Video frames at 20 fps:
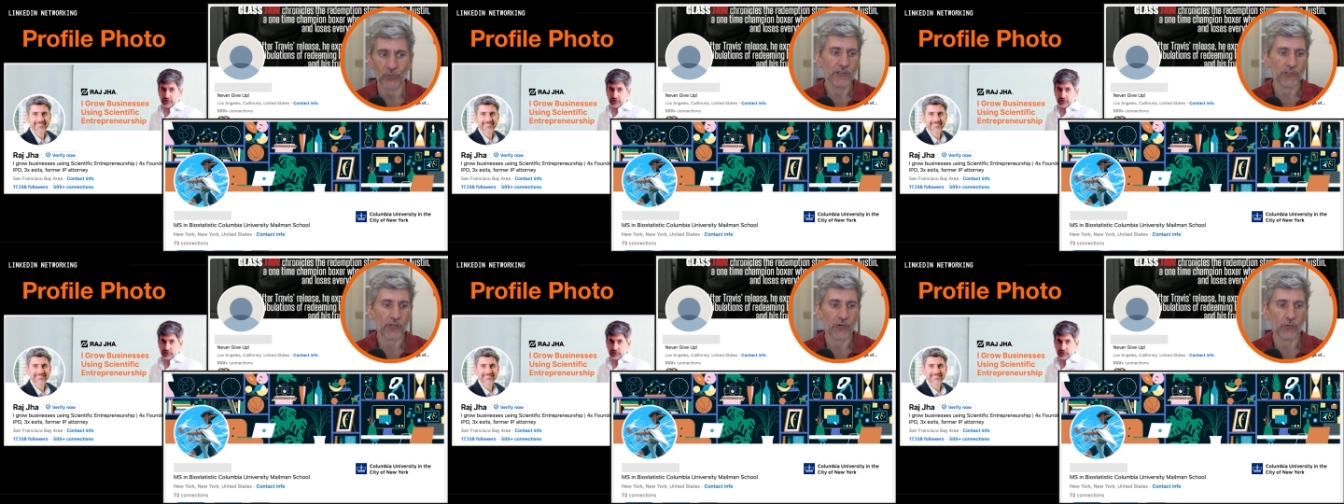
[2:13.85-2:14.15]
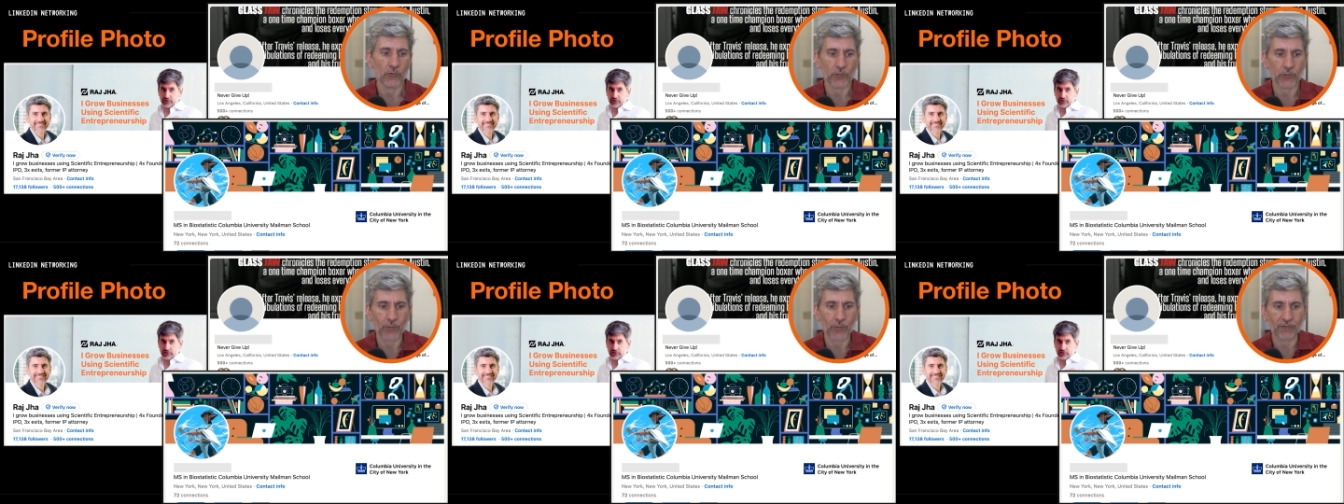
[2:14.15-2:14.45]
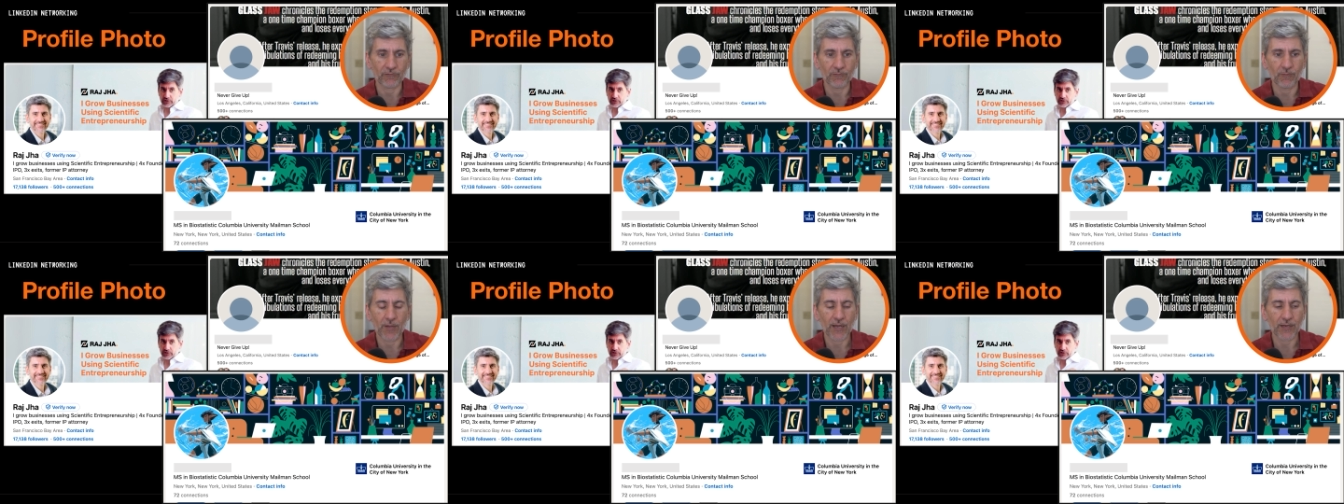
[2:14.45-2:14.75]
So you
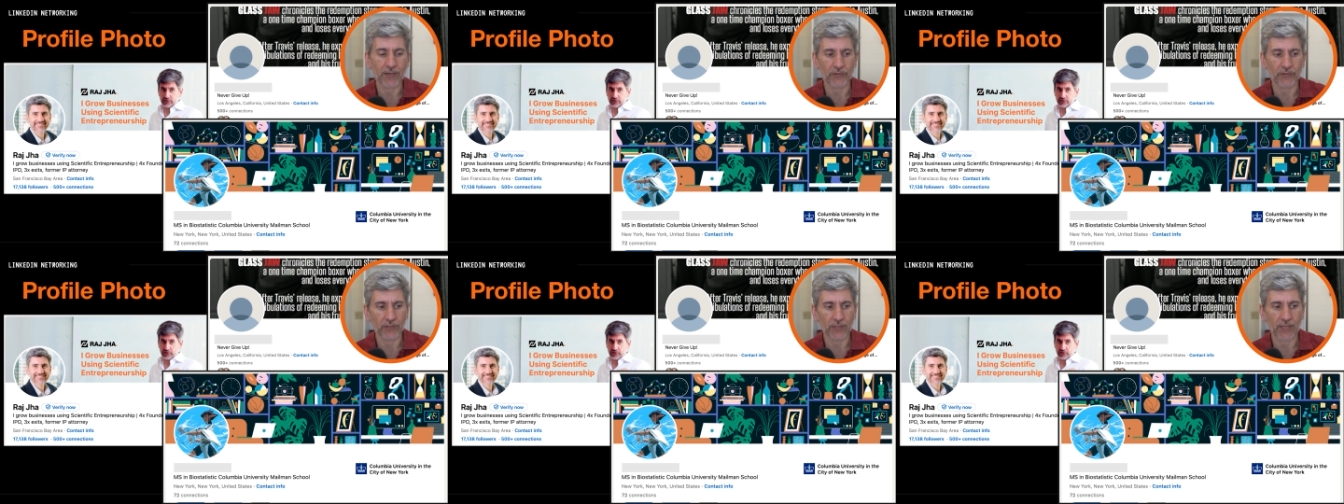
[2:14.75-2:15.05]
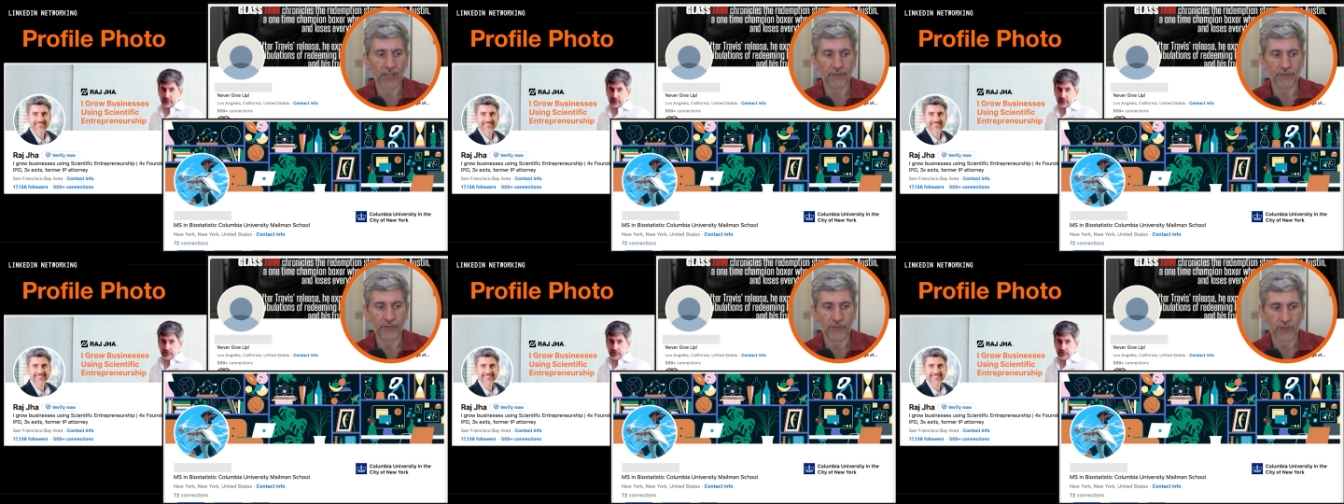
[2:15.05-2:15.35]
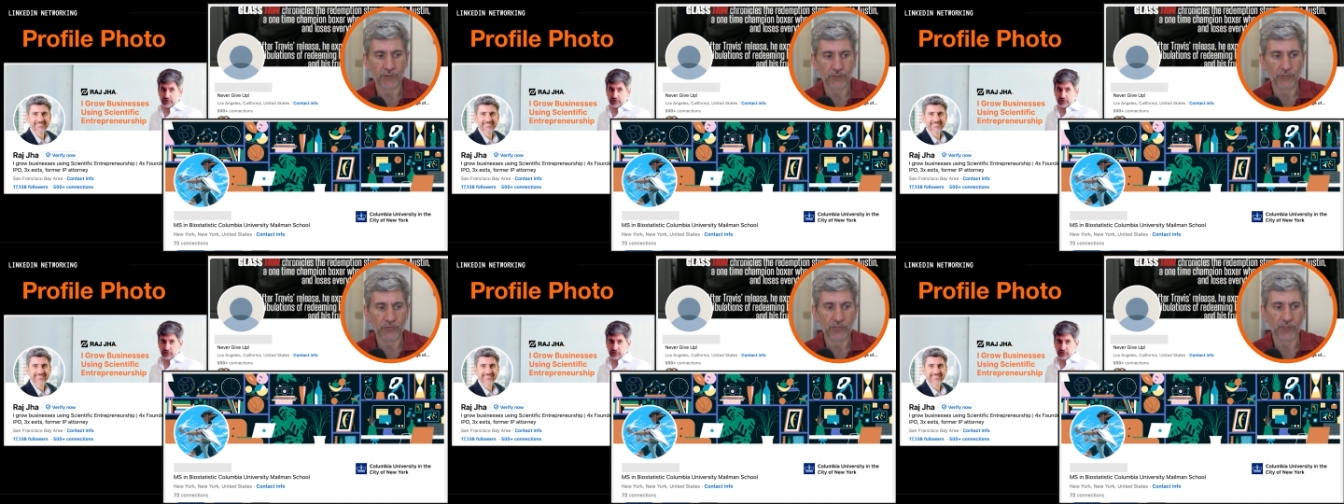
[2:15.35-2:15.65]
have mine on the left,
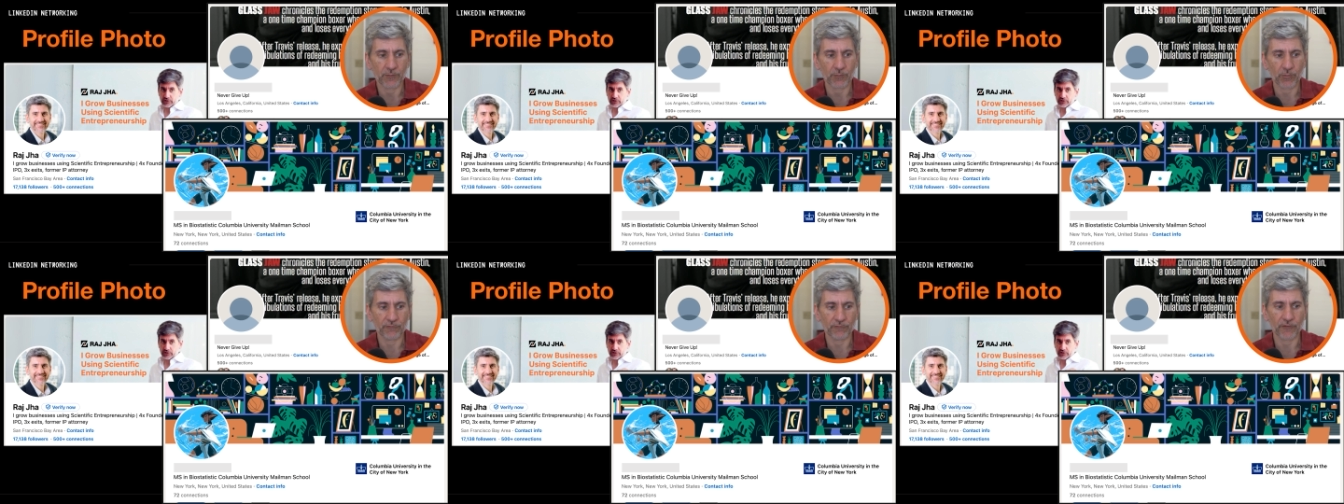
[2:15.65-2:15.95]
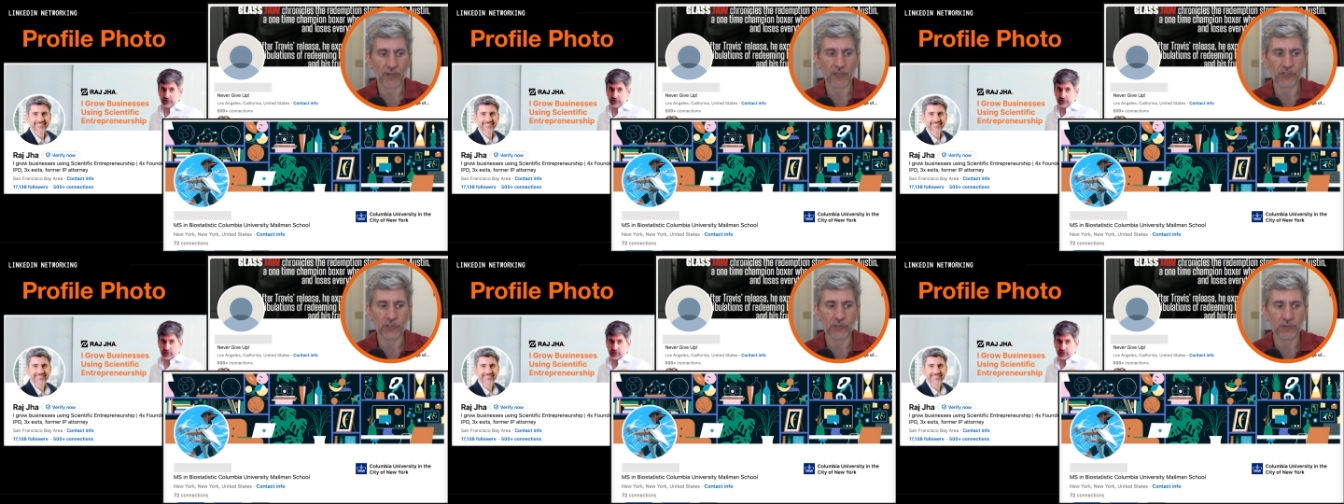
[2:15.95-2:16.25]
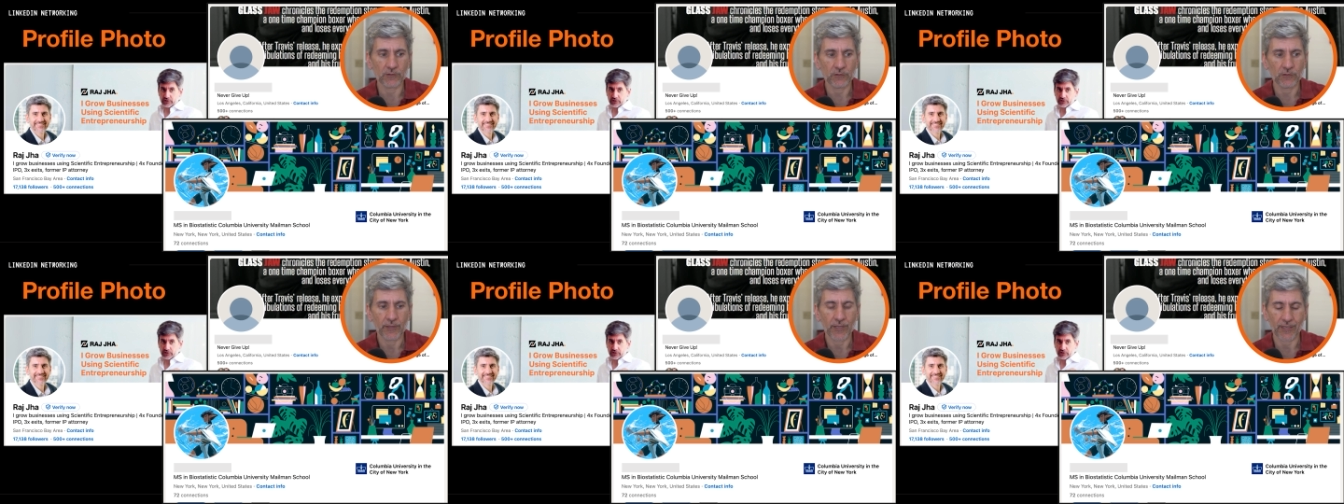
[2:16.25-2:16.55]
you see
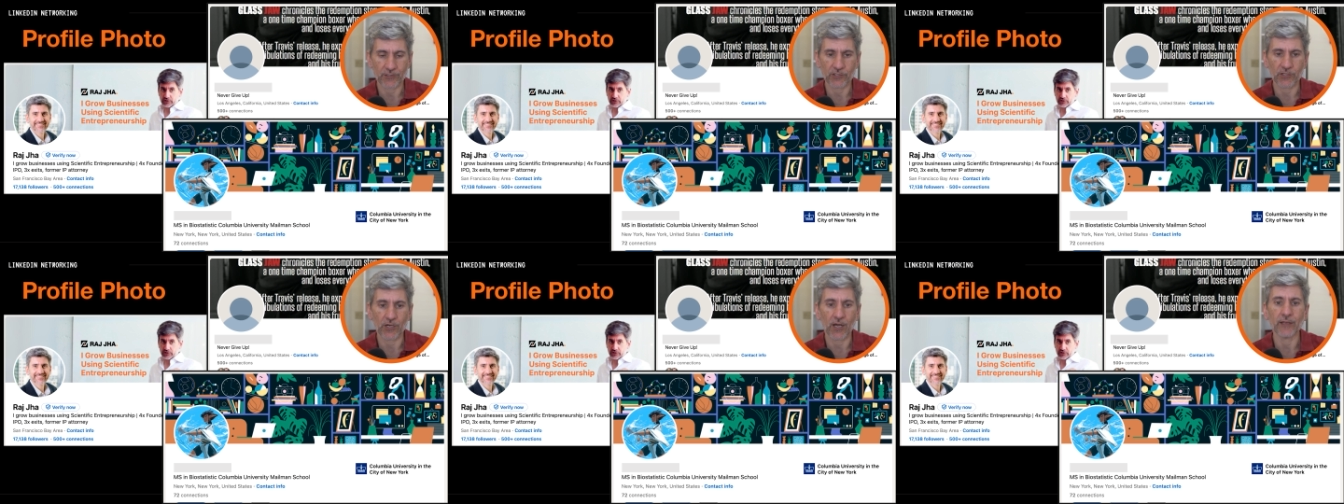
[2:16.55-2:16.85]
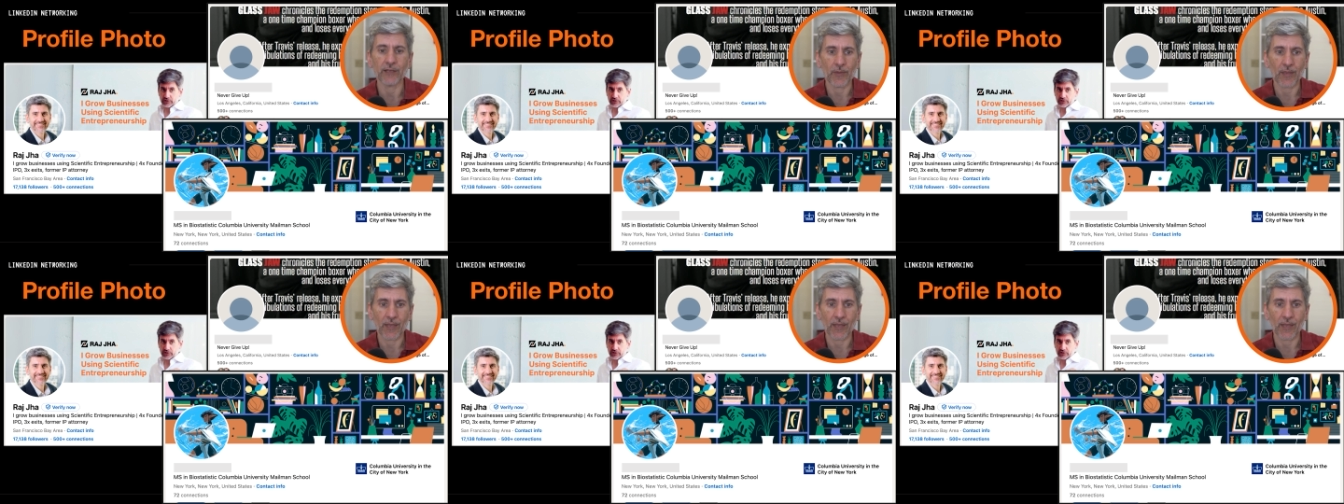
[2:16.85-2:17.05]
professional headshot,